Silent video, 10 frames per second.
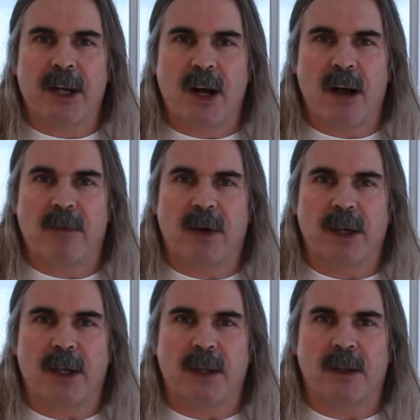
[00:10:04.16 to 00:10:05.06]
off on
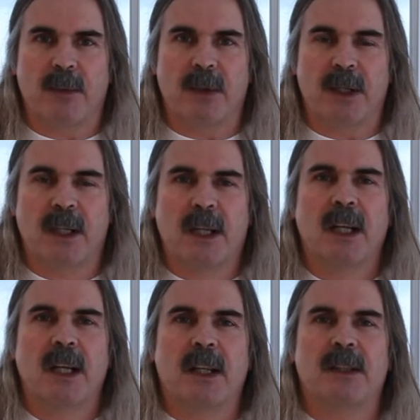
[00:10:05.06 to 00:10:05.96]
it a little bit.
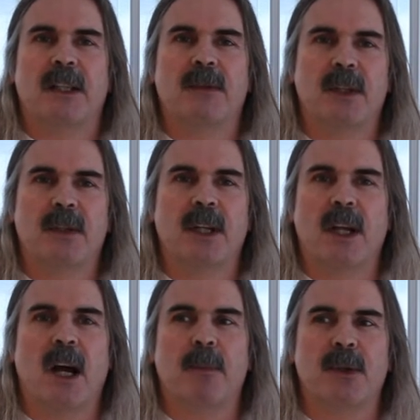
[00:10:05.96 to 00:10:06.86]
This gives you the
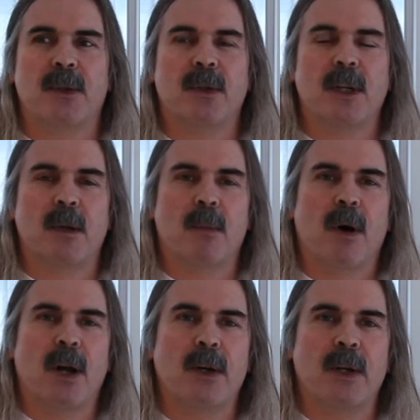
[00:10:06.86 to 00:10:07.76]
opportunity to
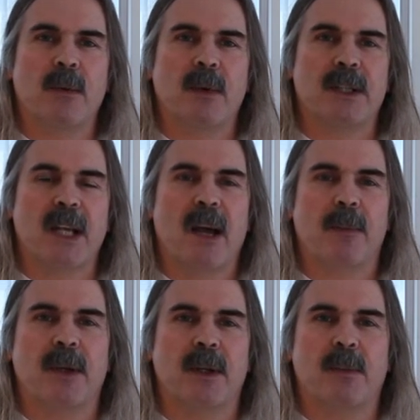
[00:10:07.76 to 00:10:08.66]
monitoring what's
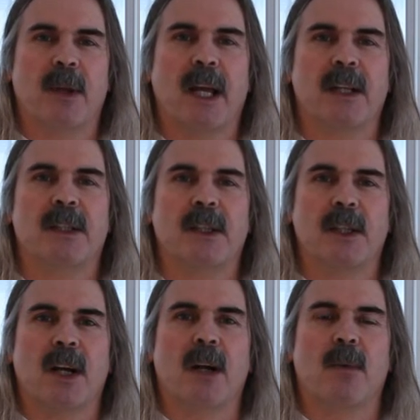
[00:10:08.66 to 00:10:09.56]
happening to plants, and you
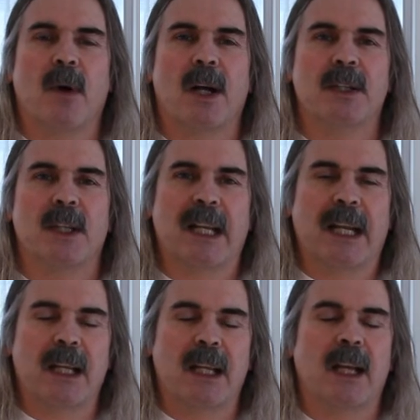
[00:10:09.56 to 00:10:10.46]
got to watch it. And
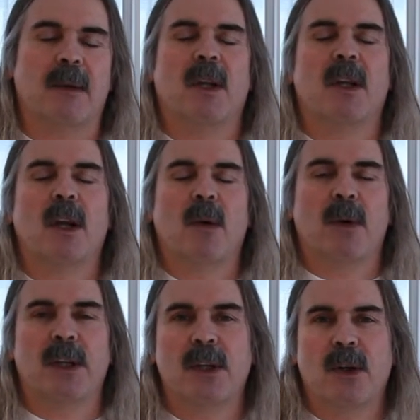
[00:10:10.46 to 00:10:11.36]
again,
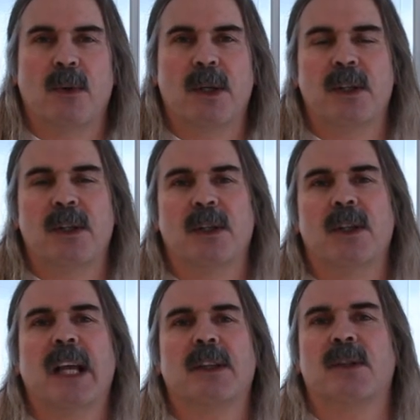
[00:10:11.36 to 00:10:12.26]
when you go into your
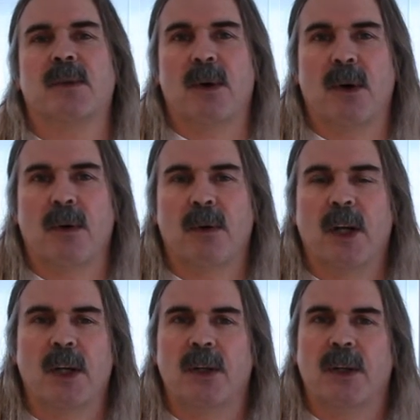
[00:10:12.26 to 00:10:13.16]
next grow,
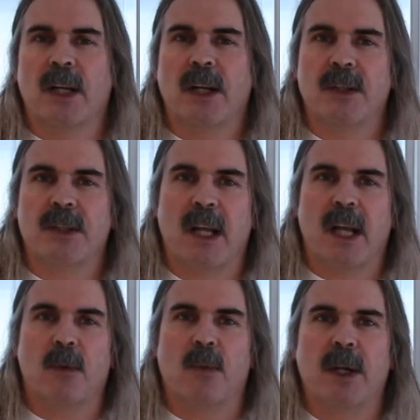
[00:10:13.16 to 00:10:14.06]
you're going to
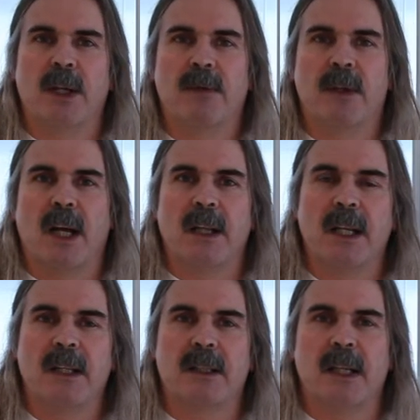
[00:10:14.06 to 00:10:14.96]
understand when you've done
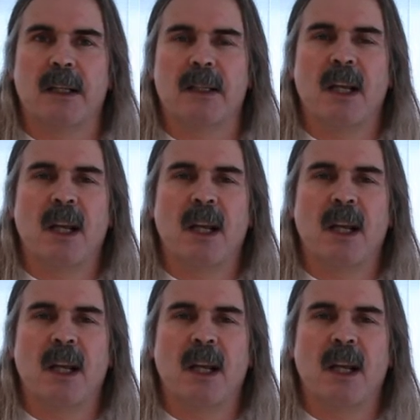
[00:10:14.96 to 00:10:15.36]
these things.